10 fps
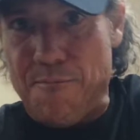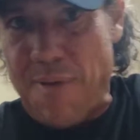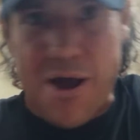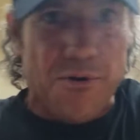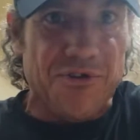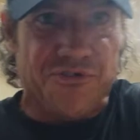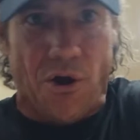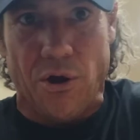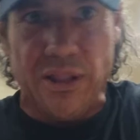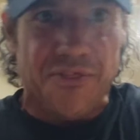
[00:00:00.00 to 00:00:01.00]
batteries
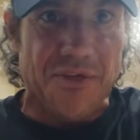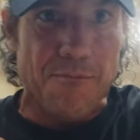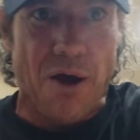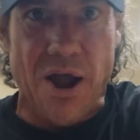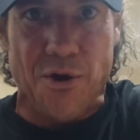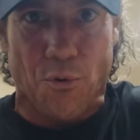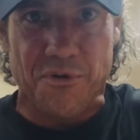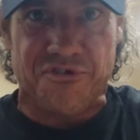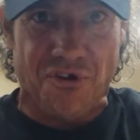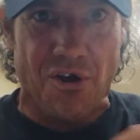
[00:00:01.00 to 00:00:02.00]
are lithium ion
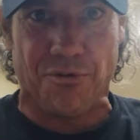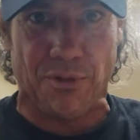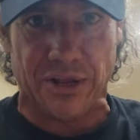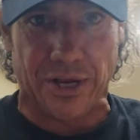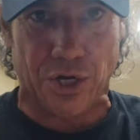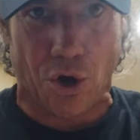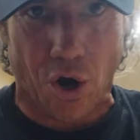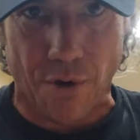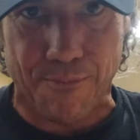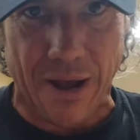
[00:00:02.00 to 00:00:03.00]
or rechargeable,
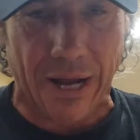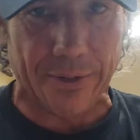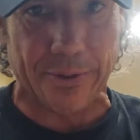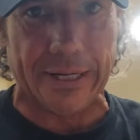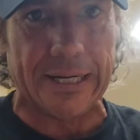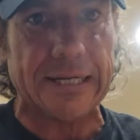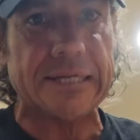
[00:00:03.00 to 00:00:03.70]
car battery.